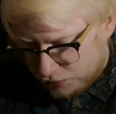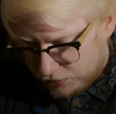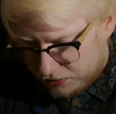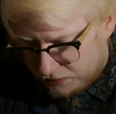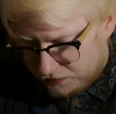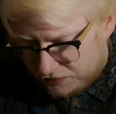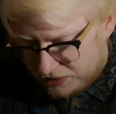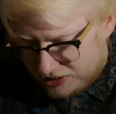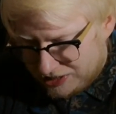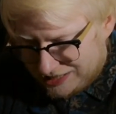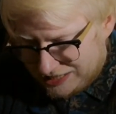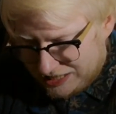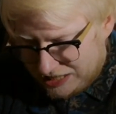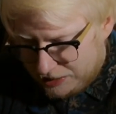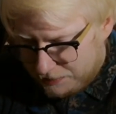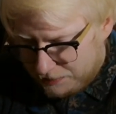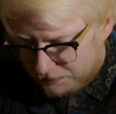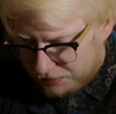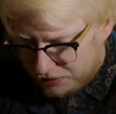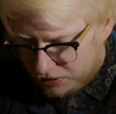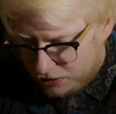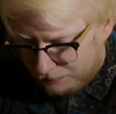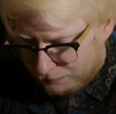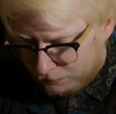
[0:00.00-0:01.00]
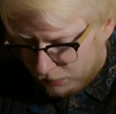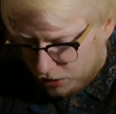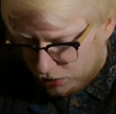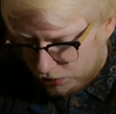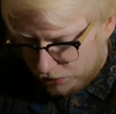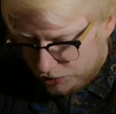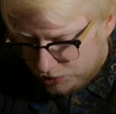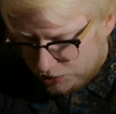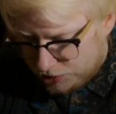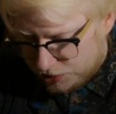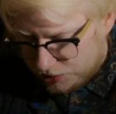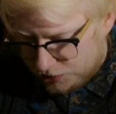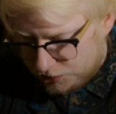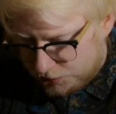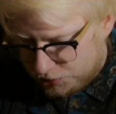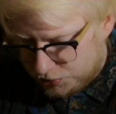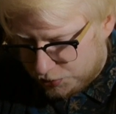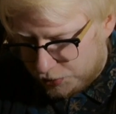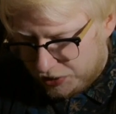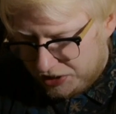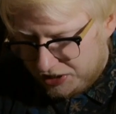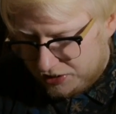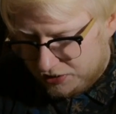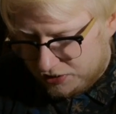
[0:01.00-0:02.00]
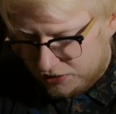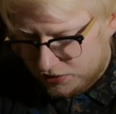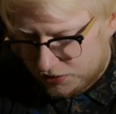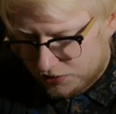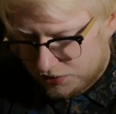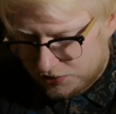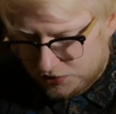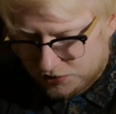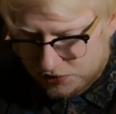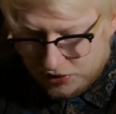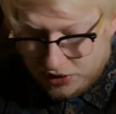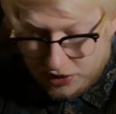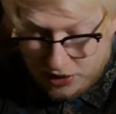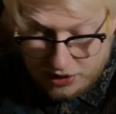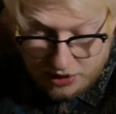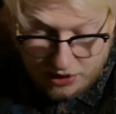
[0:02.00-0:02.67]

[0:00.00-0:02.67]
with deep malt sweetness.